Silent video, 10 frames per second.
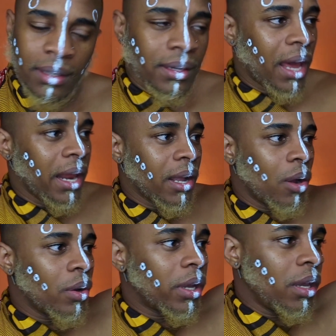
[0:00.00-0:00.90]
Now they
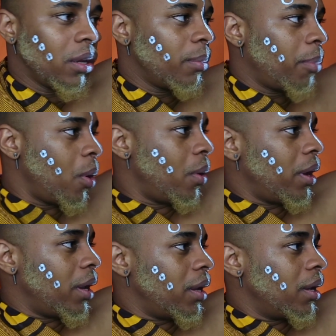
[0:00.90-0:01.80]
gonna kill the
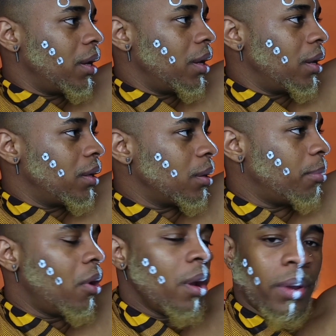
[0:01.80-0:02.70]
boy. The
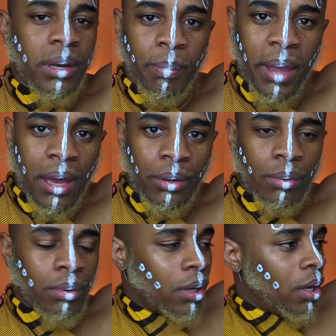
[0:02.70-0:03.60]
boy won the
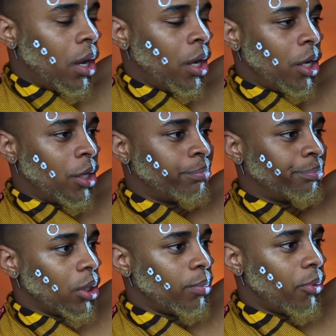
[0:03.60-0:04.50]
battle.
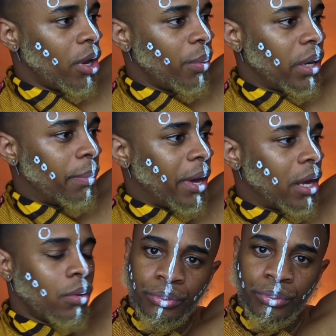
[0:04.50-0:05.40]

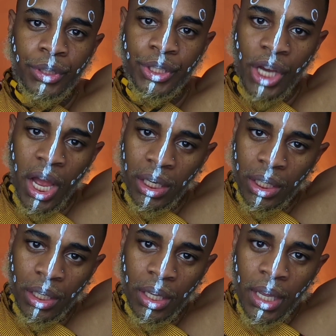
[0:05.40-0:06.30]

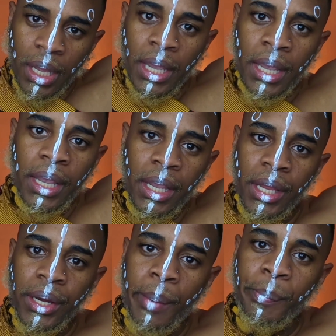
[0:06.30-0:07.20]
T'Challa. He
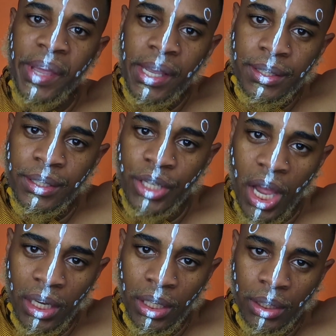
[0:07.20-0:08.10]
ended up beating
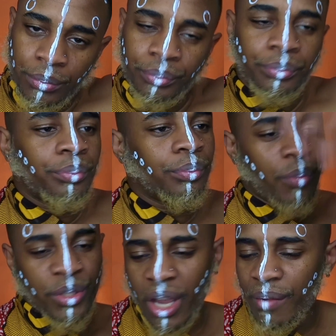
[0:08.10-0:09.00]
T'Challa,
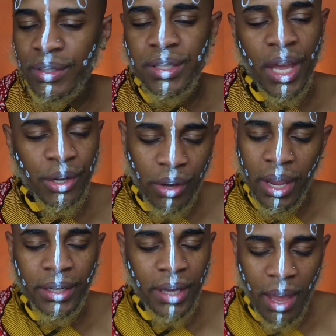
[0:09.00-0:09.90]
which obviously I know
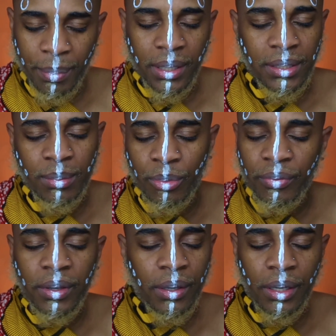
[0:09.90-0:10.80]
that had to happen because the
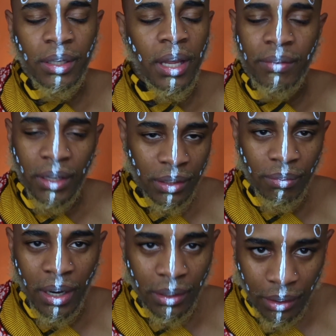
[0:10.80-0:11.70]
movie couldn't have ended
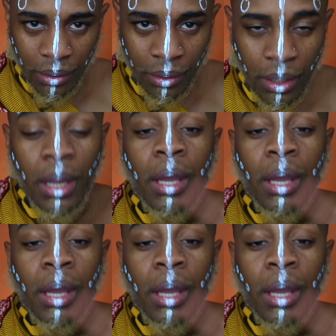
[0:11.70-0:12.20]
right there.